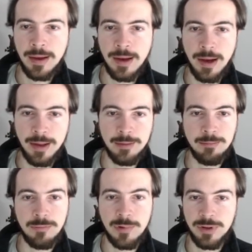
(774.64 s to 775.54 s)

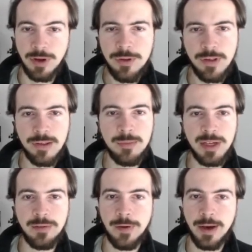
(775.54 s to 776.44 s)
And those are simply
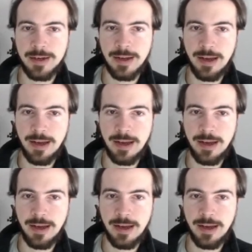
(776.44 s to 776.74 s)
defined